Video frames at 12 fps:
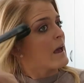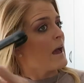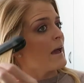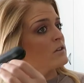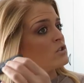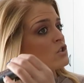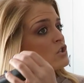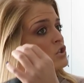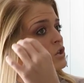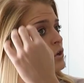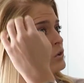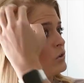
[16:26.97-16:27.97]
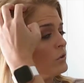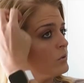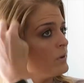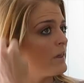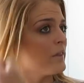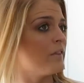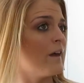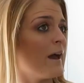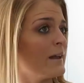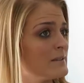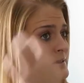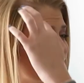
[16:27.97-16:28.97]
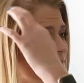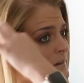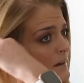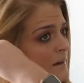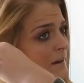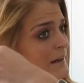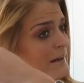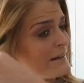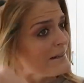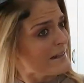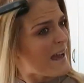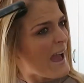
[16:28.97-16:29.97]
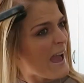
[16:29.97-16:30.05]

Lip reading: and to show you that clean